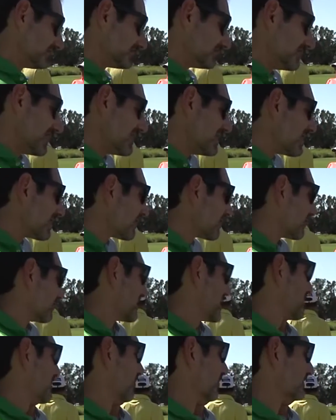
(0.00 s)
main area where
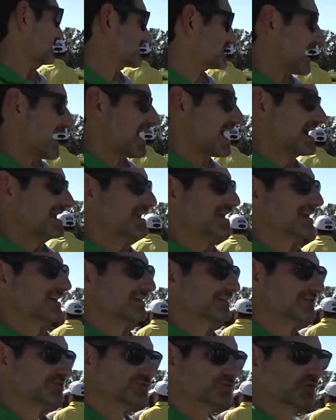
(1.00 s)
people are dining
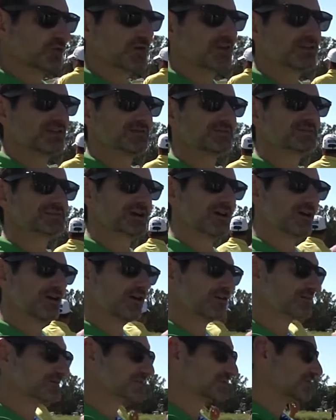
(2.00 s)
and enjoying
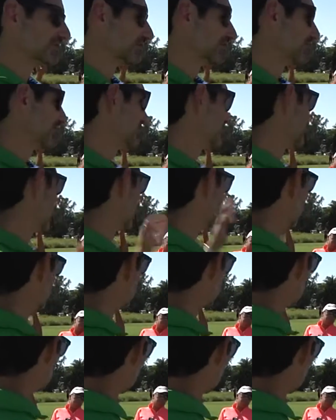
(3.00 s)
themselves. You would think that you